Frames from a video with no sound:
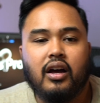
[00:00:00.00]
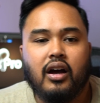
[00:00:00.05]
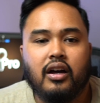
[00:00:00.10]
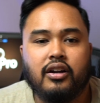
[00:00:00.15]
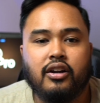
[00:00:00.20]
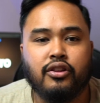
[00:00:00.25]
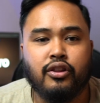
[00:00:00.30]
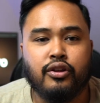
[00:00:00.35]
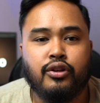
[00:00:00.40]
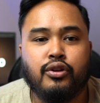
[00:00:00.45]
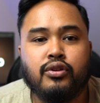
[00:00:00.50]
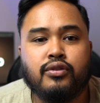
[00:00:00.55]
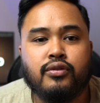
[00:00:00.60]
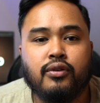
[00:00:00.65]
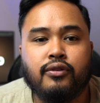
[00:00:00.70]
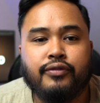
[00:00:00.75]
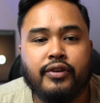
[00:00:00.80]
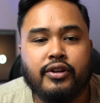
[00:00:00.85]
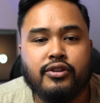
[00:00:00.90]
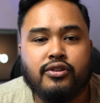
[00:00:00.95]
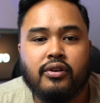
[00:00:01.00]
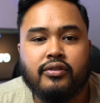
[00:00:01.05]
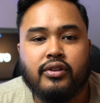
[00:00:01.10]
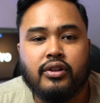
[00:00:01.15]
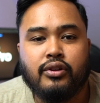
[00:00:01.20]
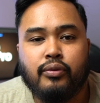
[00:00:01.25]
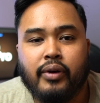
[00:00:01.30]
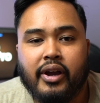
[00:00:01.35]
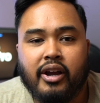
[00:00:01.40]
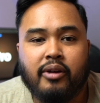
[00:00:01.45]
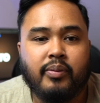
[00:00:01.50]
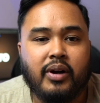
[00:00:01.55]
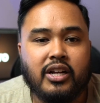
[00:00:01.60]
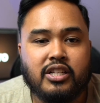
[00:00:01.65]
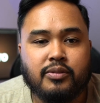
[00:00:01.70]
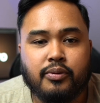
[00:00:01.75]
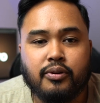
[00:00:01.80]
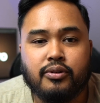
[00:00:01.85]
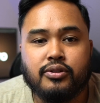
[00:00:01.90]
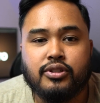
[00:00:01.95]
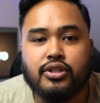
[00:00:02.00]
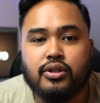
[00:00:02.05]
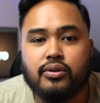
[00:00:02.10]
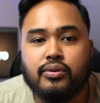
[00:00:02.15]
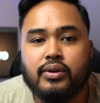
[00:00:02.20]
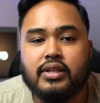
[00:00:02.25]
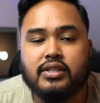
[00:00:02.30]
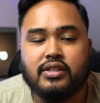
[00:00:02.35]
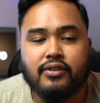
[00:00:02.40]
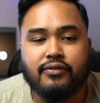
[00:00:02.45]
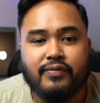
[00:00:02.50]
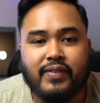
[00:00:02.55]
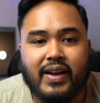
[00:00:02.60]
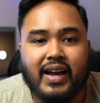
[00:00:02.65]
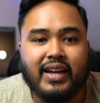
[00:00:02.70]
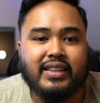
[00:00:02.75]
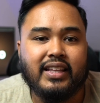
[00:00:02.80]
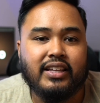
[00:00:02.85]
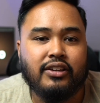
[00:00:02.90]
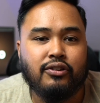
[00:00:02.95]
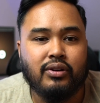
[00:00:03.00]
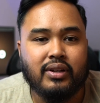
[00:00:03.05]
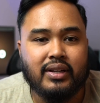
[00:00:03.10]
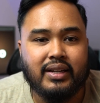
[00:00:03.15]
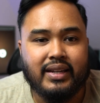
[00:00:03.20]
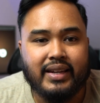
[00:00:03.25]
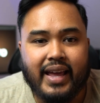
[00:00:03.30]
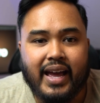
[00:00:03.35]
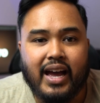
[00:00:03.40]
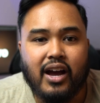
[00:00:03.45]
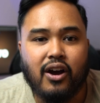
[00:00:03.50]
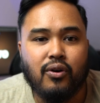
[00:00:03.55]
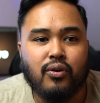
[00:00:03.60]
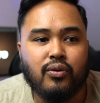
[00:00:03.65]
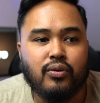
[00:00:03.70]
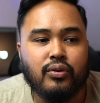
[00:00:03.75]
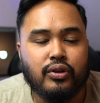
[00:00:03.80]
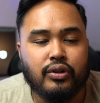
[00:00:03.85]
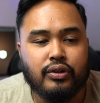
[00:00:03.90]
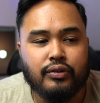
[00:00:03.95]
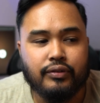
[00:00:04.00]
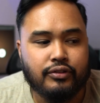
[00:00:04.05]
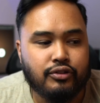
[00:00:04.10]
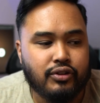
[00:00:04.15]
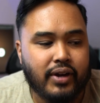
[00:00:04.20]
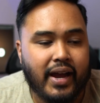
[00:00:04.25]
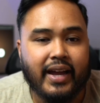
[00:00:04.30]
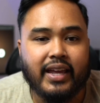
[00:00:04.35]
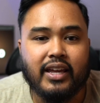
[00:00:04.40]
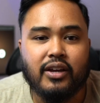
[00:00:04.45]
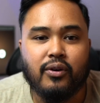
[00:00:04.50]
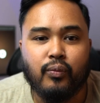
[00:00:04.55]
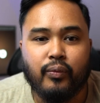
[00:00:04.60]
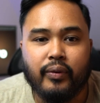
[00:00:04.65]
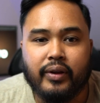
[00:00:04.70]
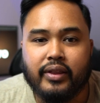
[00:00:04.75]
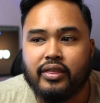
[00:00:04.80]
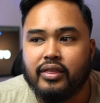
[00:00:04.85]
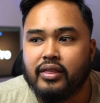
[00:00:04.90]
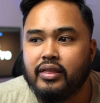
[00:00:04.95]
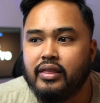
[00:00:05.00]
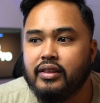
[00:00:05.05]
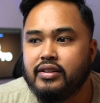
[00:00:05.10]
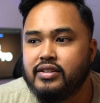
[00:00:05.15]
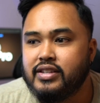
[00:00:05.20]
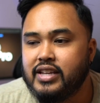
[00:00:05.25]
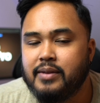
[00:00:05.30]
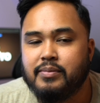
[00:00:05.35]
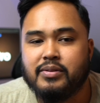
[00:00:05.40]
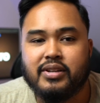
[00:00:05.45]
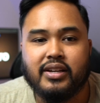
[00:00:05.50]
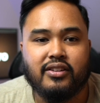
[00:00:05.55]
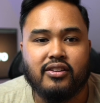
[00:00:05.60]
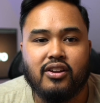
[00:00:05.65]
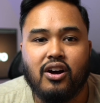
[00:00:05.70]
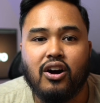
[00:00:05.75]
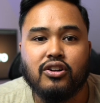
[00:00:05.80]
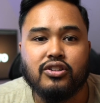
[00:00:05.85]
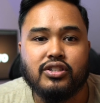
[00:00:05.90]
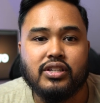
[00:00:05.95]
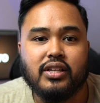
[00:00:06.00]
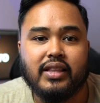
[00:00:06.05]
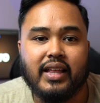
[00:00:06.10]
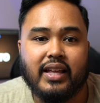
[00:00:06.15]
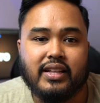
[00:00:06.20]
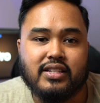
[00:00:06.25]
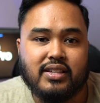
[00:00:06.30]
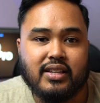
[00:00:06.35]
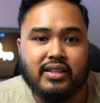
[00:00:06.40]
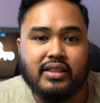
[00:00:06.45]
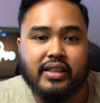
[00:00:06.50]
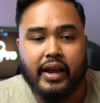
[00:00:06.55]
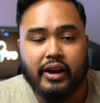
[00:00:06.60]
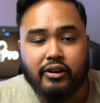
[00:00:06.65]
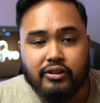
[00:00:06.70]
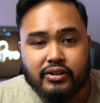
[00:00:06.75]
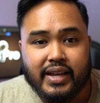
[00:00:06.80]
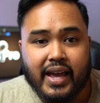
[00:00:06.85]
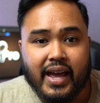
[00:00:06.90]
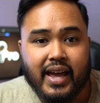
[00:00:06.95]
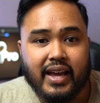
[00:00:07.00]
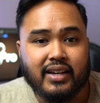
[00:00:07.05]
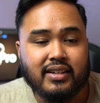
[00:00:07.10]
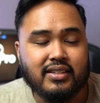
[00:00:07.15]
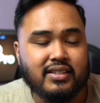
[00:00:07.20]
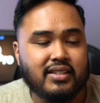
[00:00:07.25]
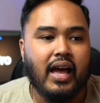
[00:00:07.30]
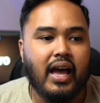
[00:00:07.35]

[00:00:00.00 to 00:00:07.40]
Another useful feature of the new AirPods Pro 2 is the fact that you can now track it with the same technology that's in the AirTags.